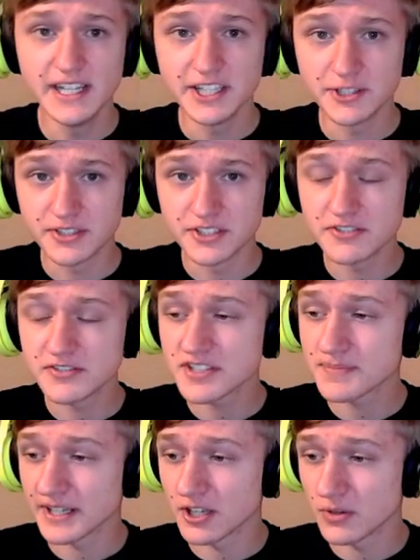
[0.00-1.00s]
You can do this
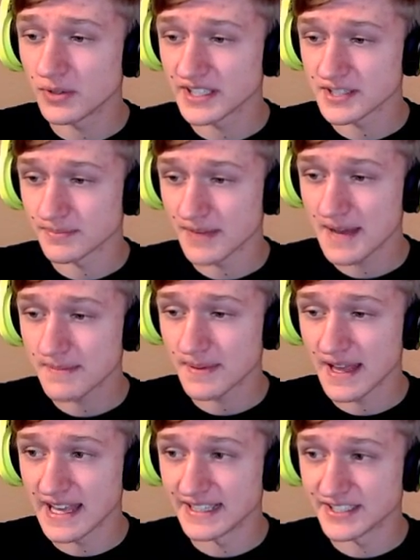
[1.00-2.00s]
by going into map
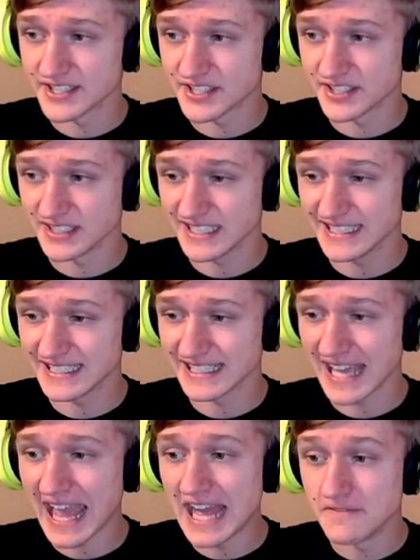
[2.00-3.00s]
and
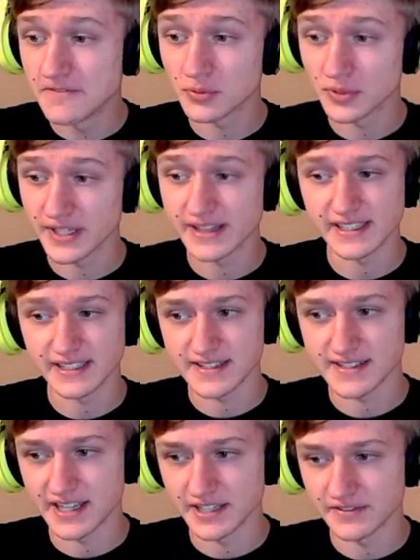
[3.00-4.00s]
deleting everything
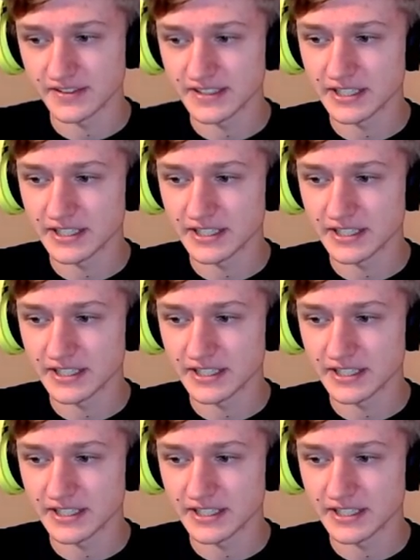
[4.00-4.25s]
inside of it.